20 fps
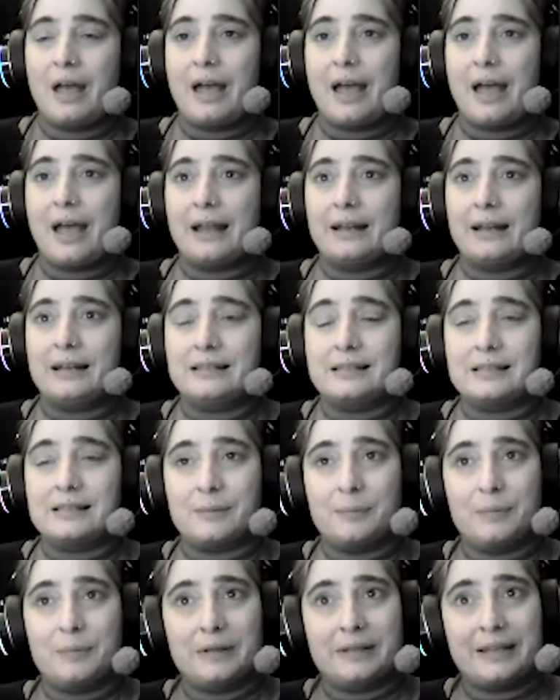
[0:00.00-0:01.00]
And it's
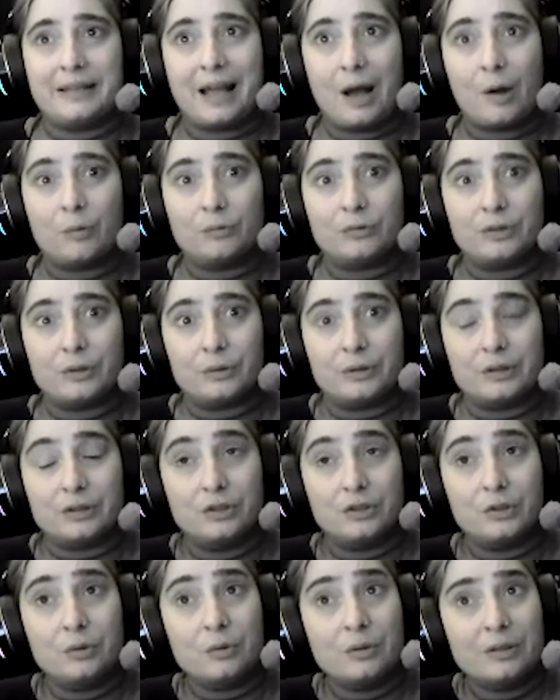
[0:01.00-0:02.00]
a bit
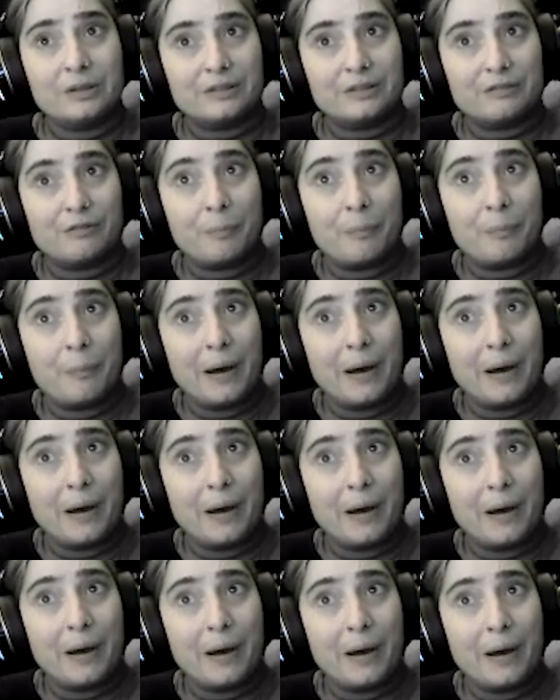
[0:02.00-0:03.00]
counterintuitive, but
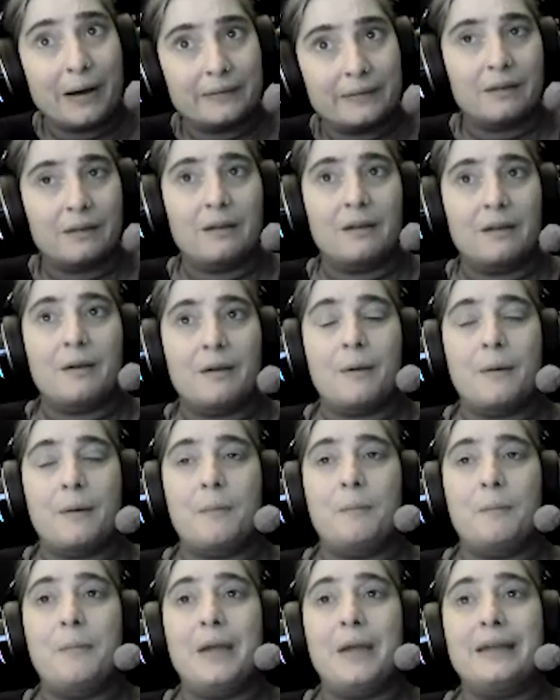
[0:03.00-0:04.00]

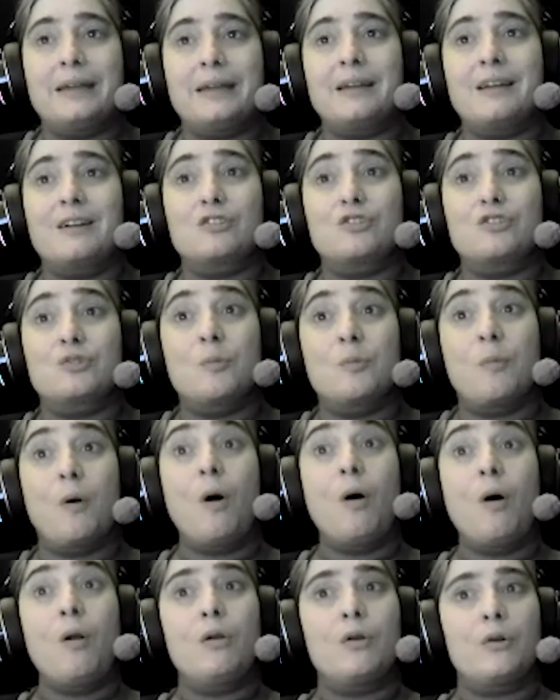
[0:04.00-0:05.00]
making a
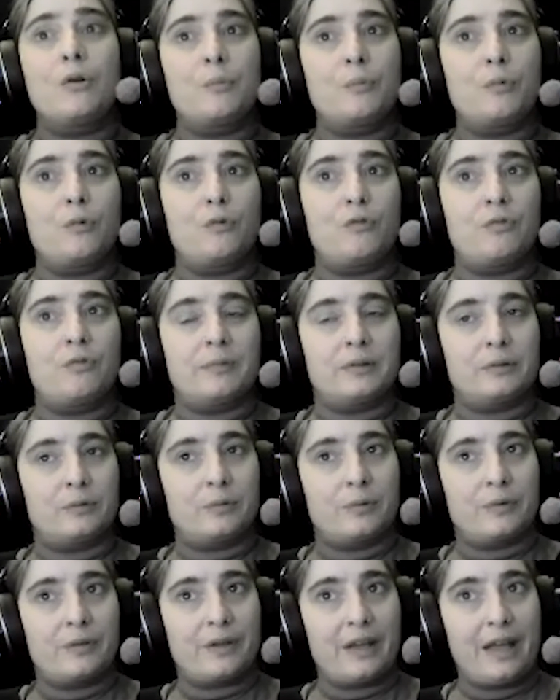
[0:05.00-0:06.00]
smaller
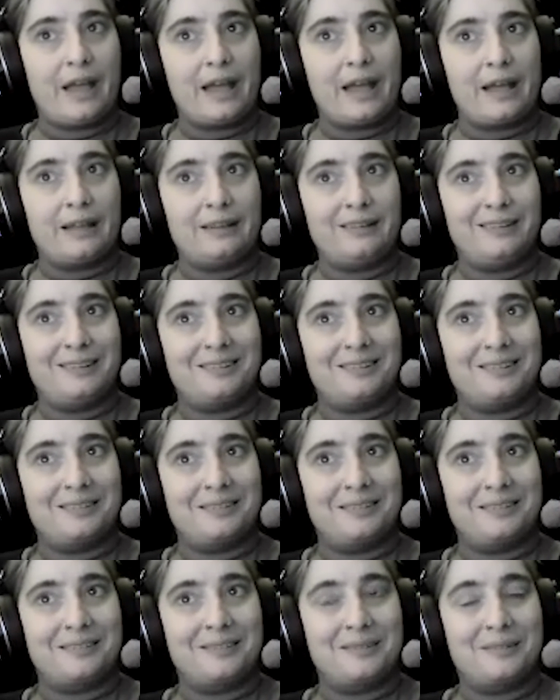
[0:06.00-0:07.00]
movement with the head
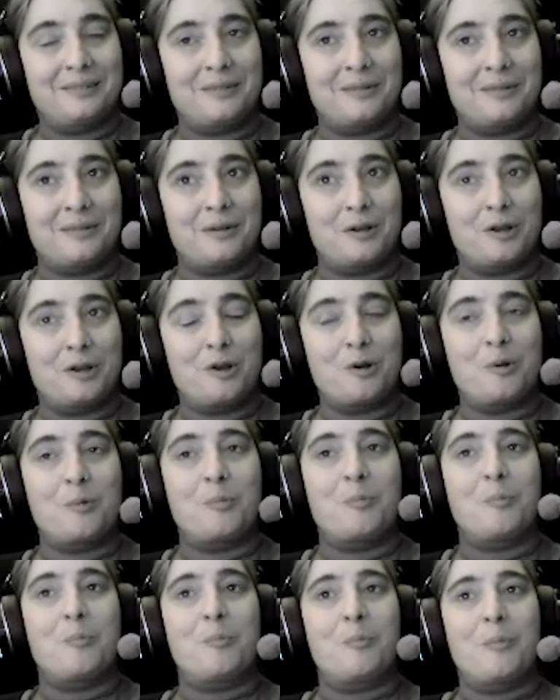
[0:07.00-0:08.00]

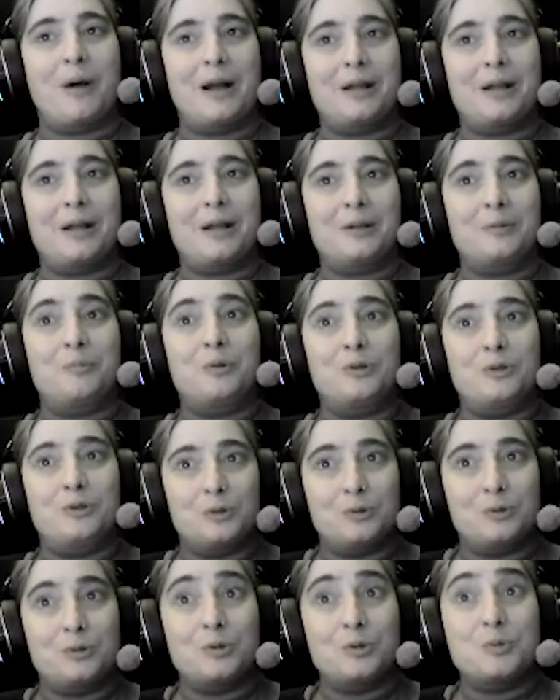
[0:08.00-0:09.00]
might
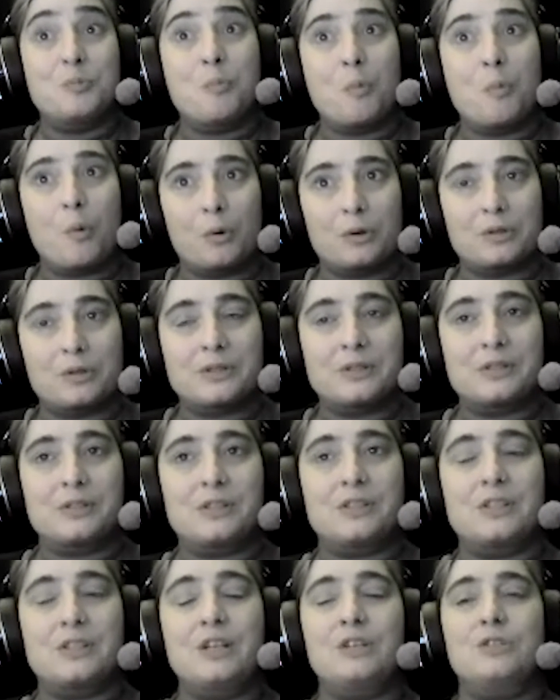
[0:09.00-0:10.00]
produce more
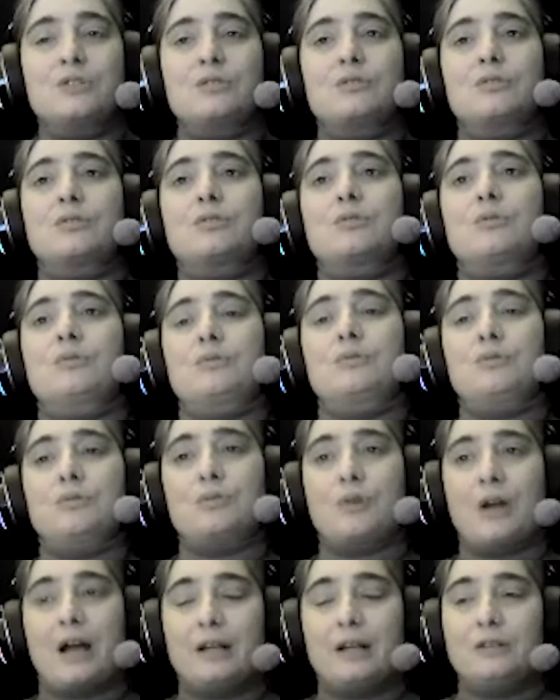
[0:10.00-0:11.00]
sensation. So
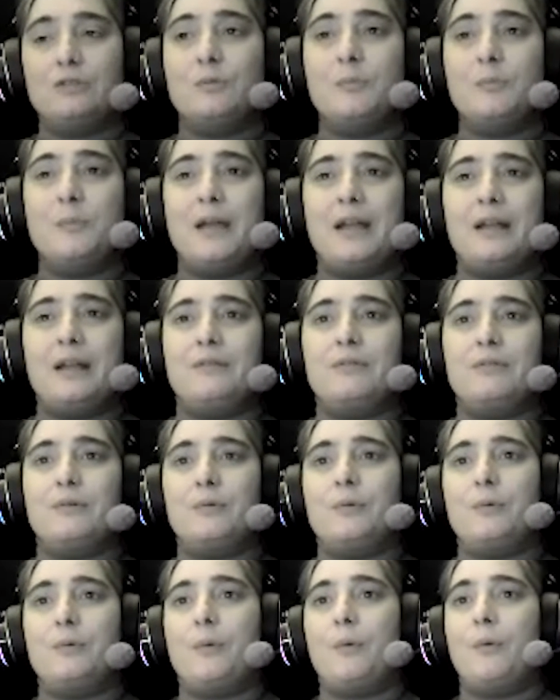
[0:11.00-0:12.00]
try to make
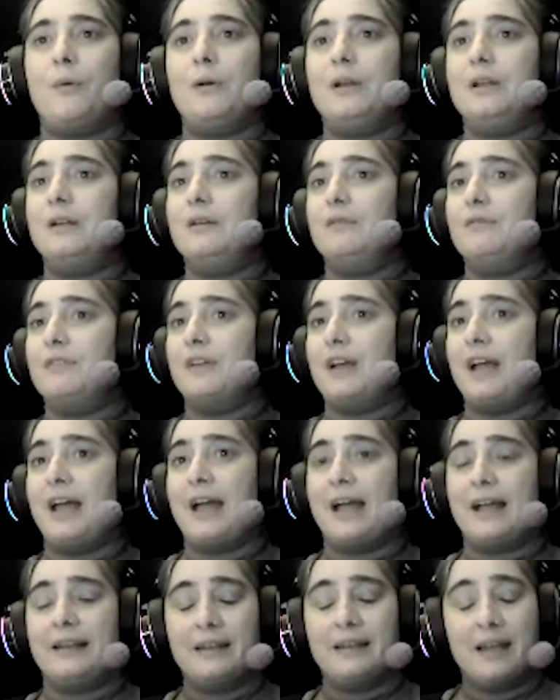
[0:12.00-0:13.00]
the rolling of the
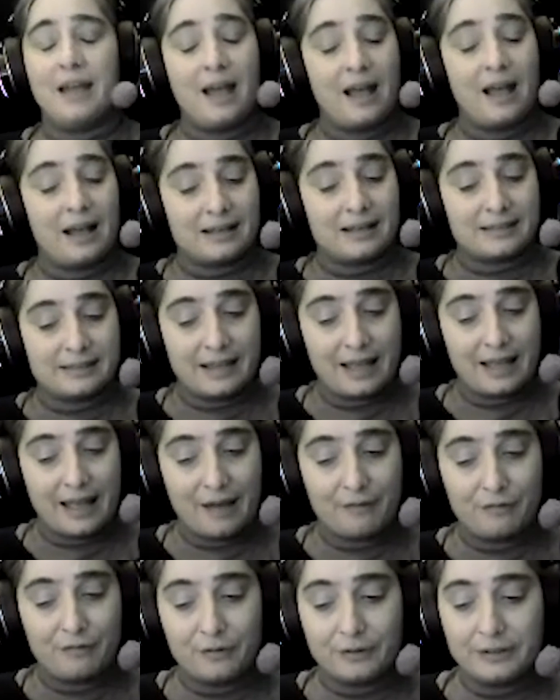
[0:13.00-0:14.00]
head as
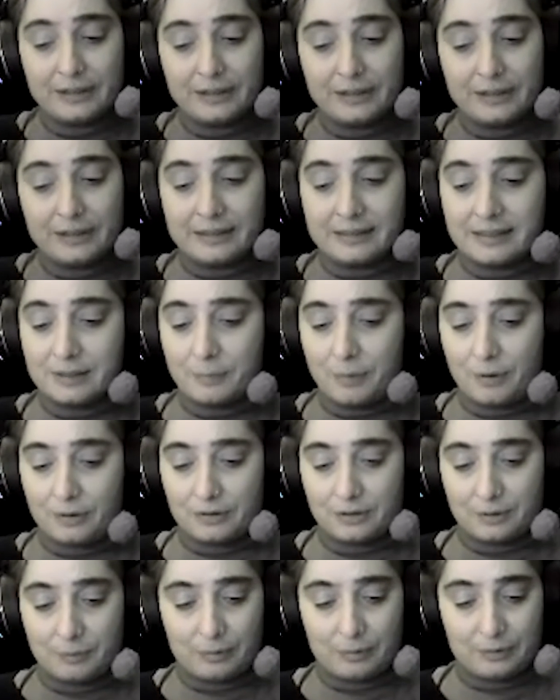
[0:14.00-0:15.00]
effortless as
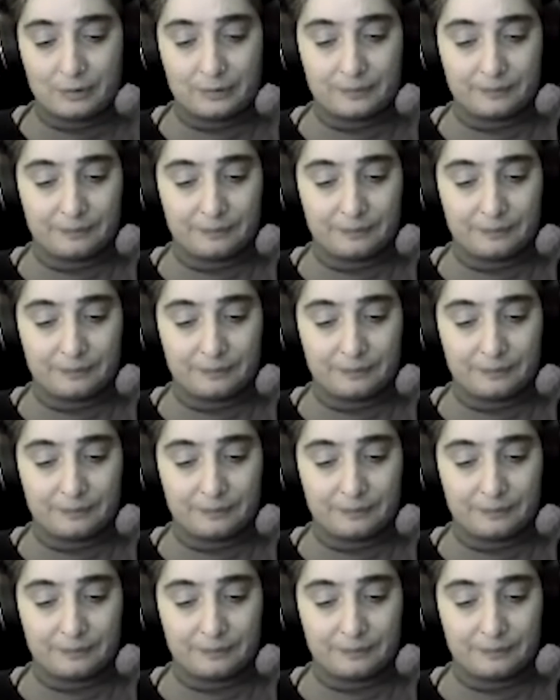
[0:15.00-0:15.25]
possible.